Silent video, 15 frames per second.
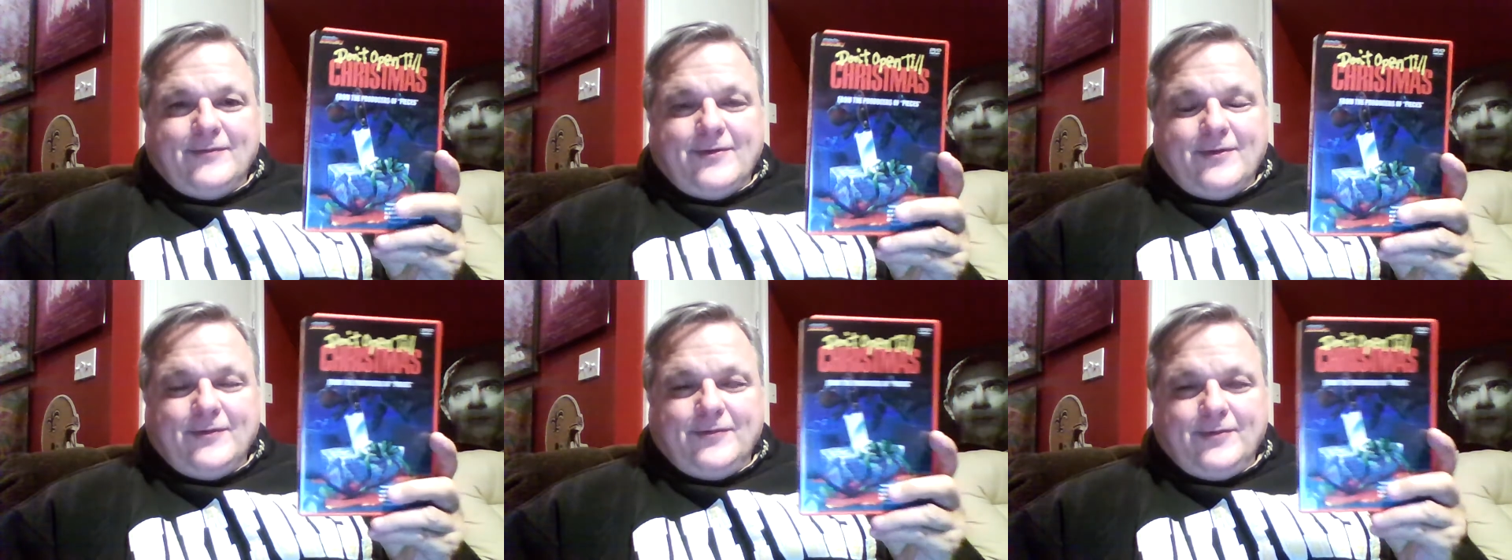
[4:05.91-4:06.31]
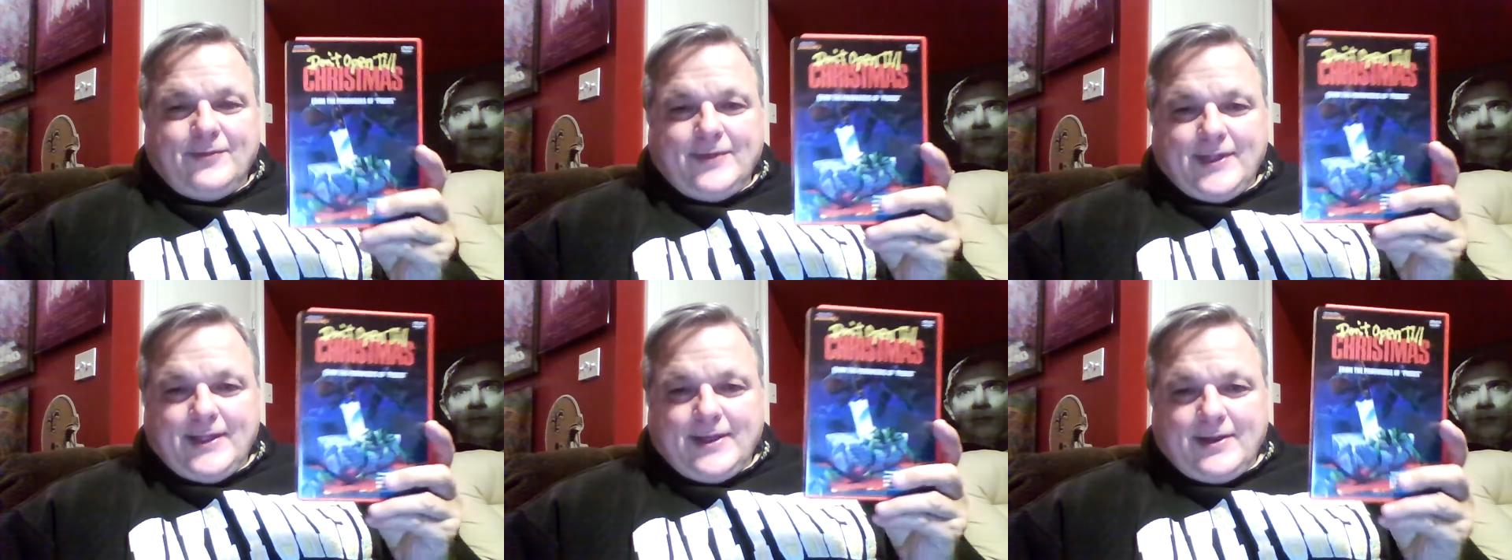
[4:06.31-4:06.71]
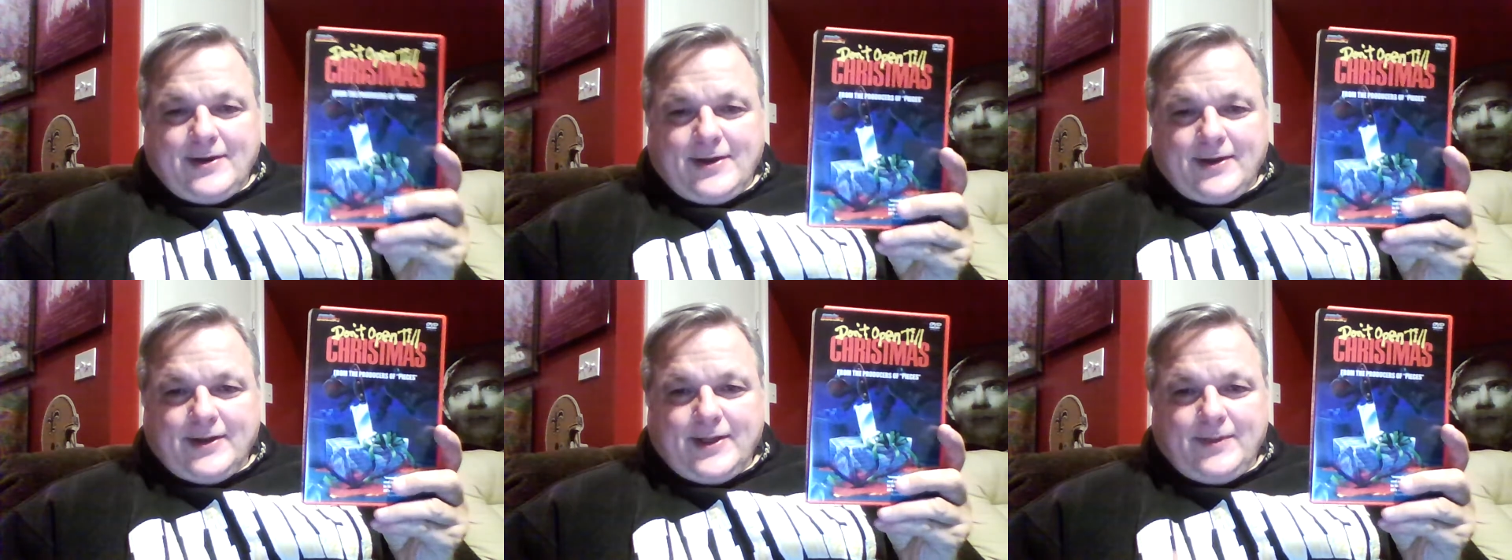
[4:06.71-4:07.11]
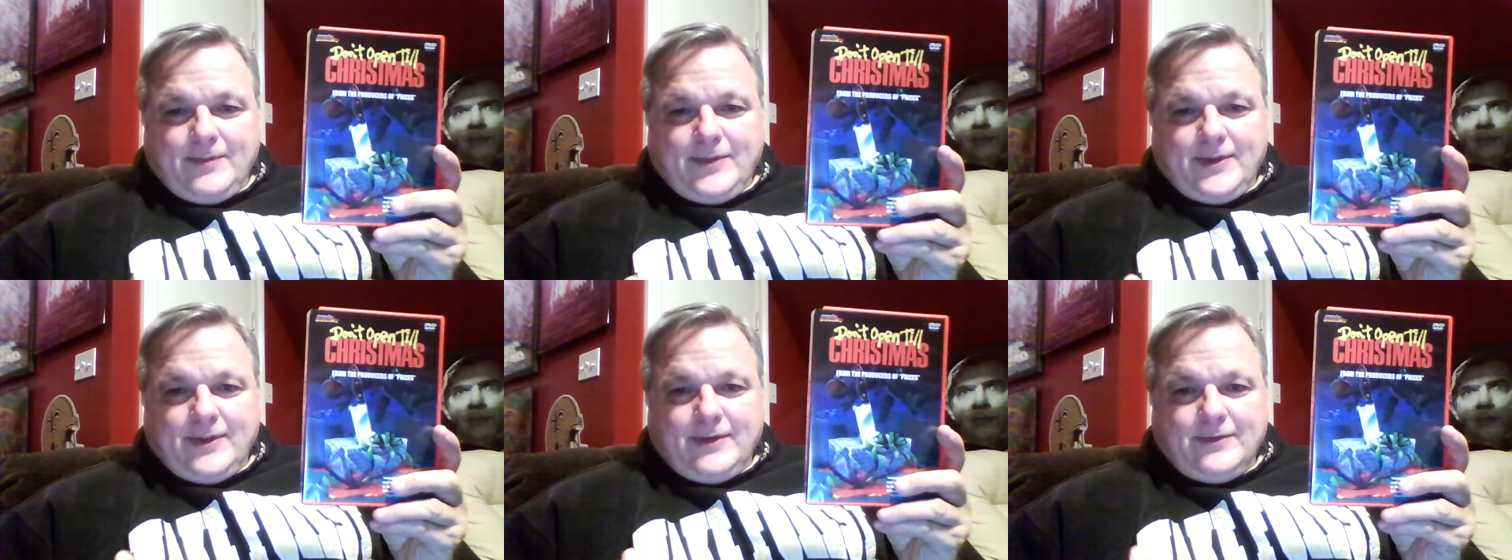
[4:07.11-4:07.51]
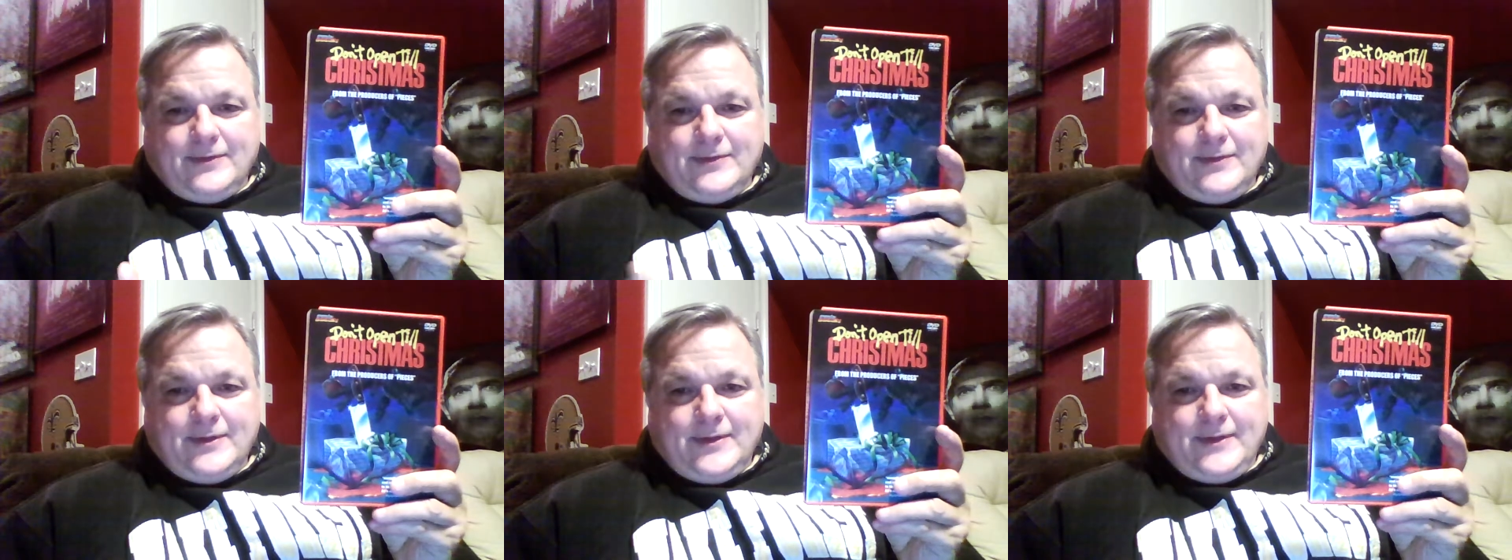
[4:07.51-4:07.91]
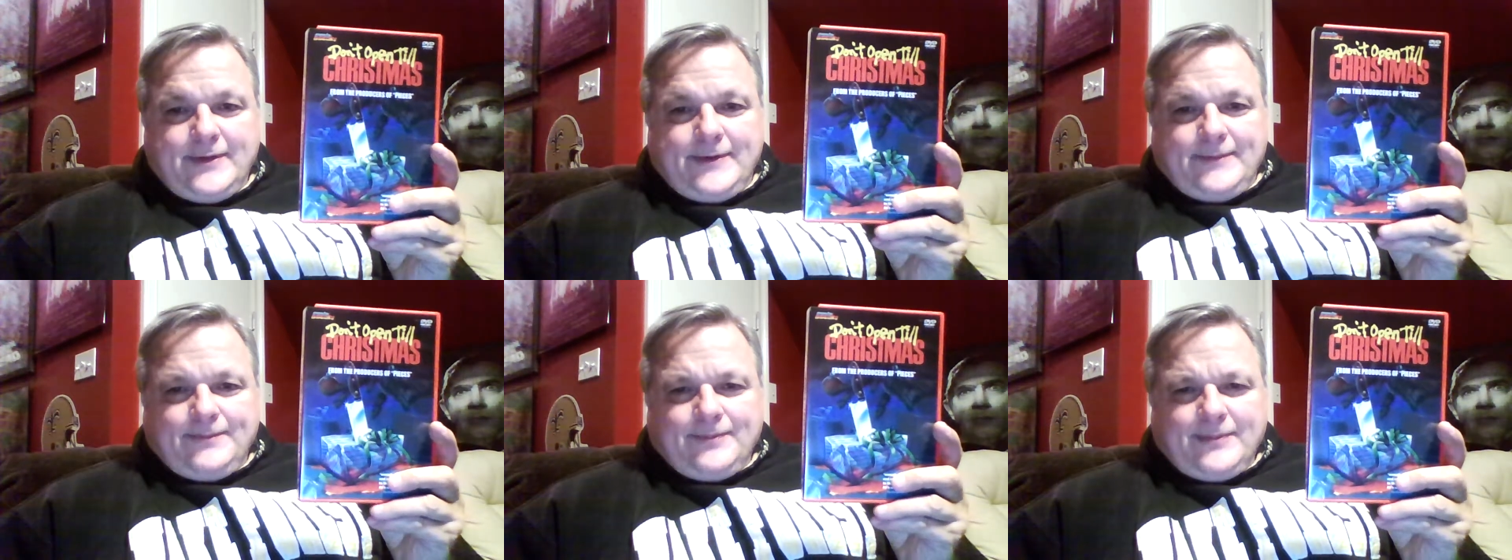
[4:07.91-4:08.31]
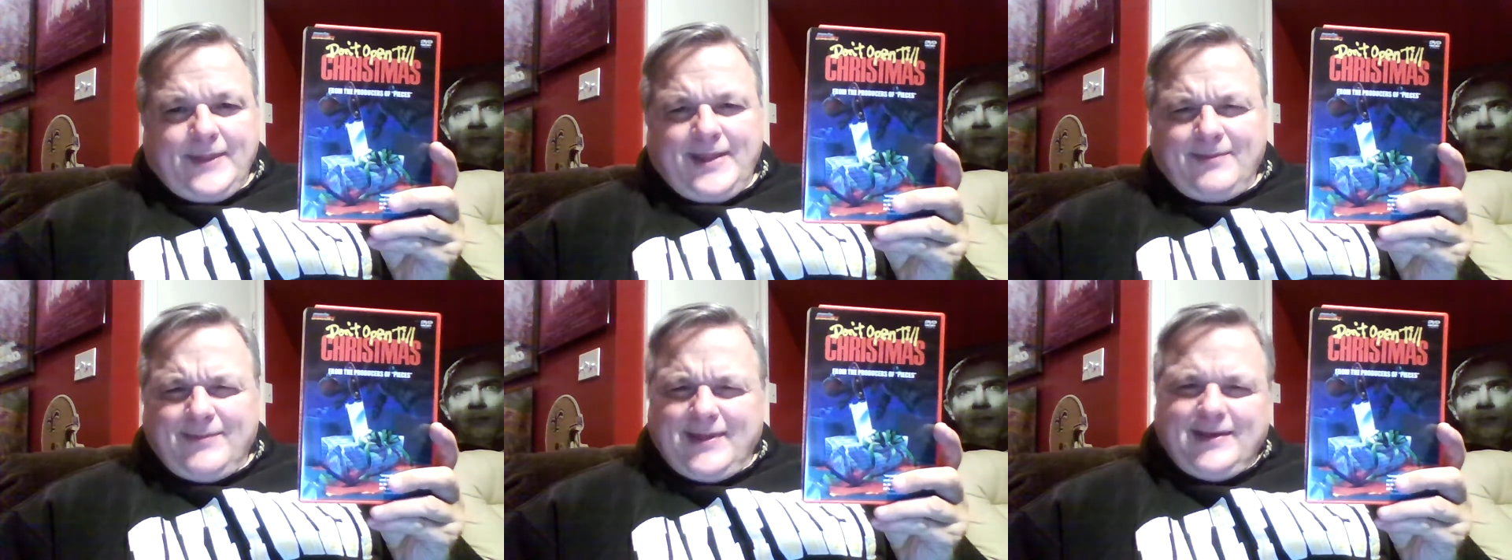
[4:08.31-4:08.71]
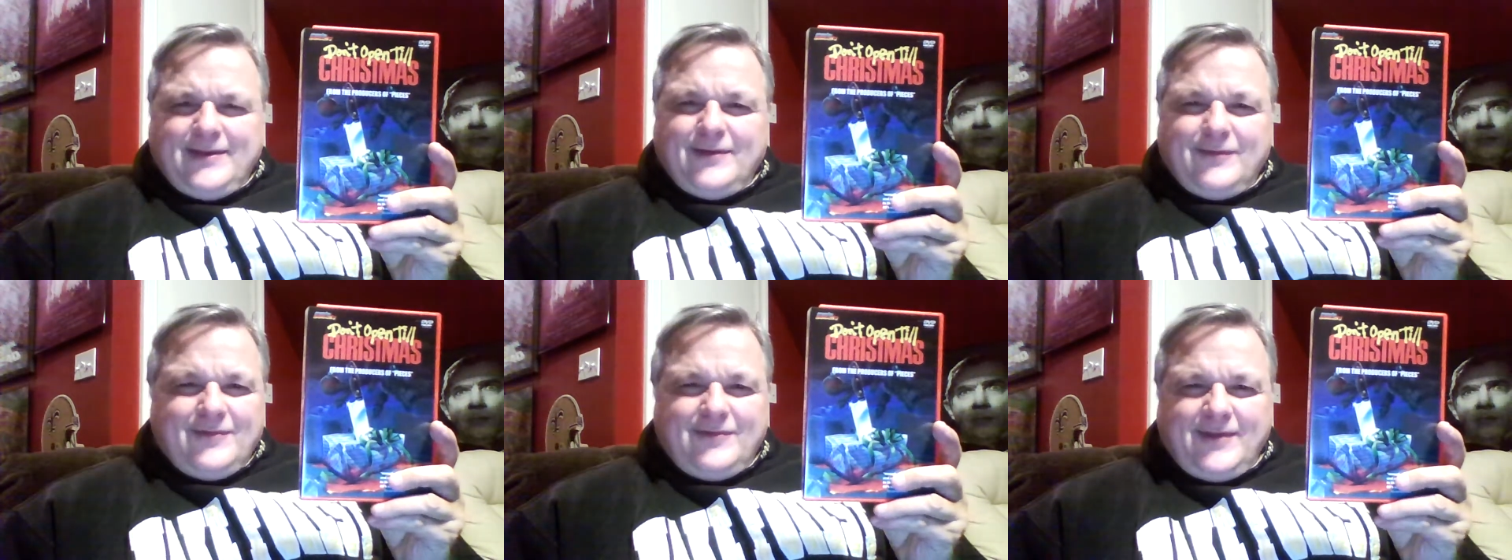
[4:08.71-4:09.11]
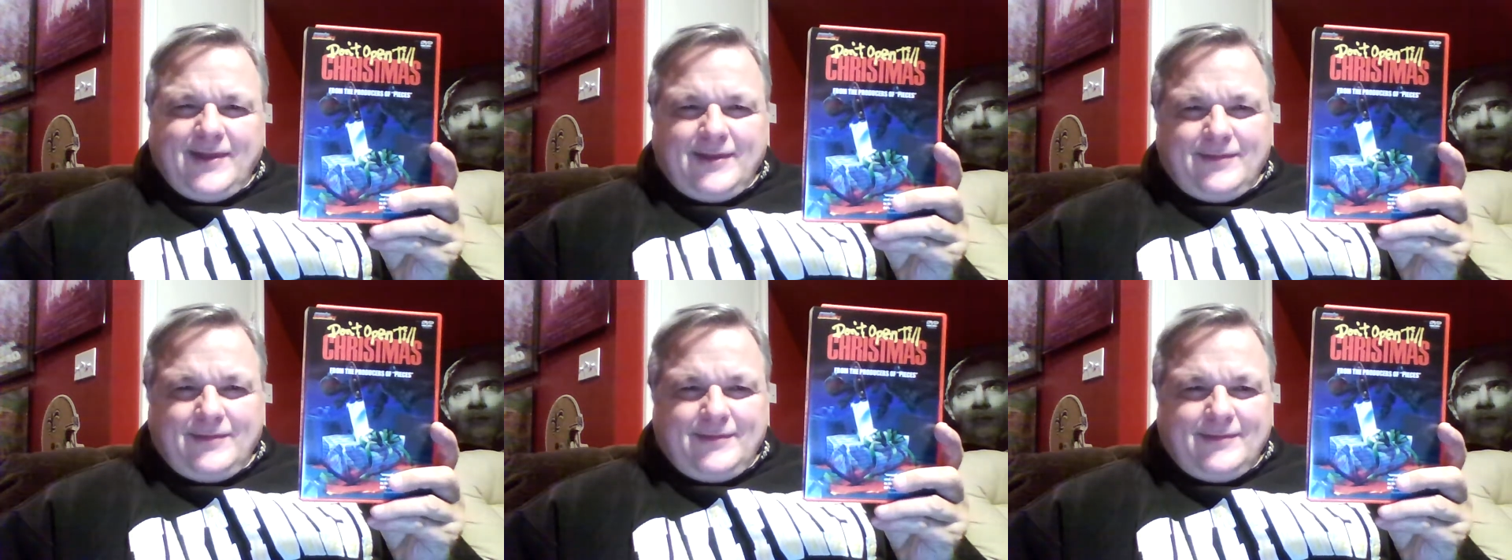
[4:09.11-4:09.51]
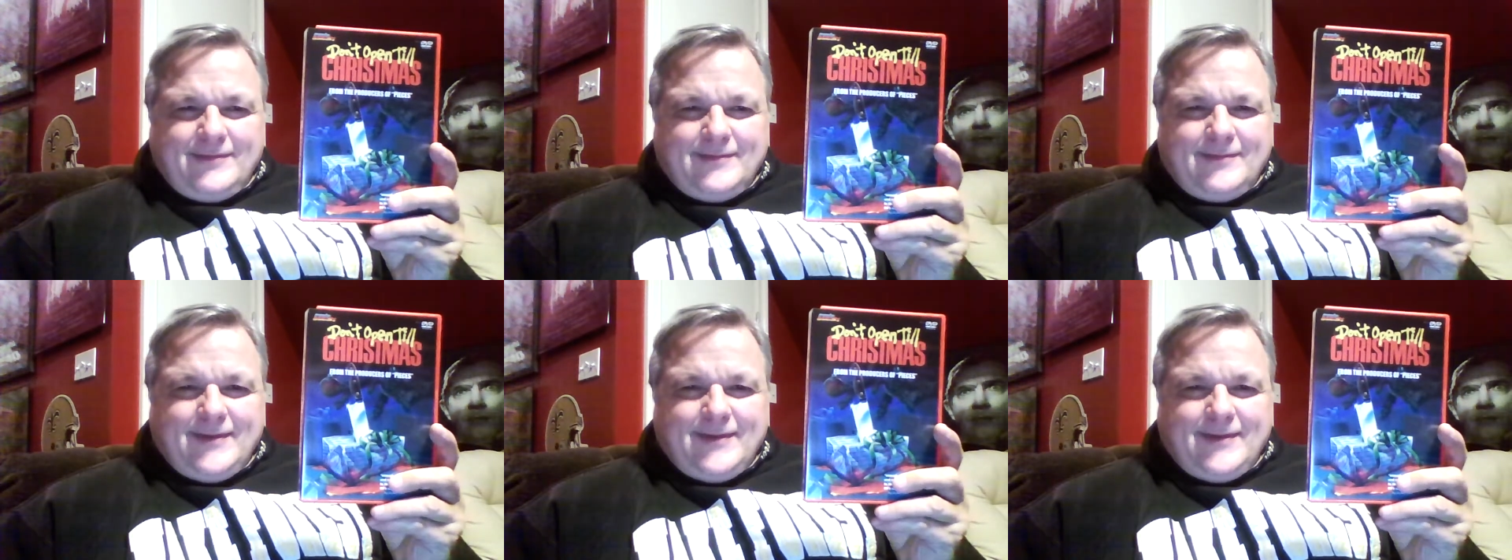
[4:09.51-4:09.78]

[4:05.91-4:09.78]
as long as you don't get caught up in, that made no sense.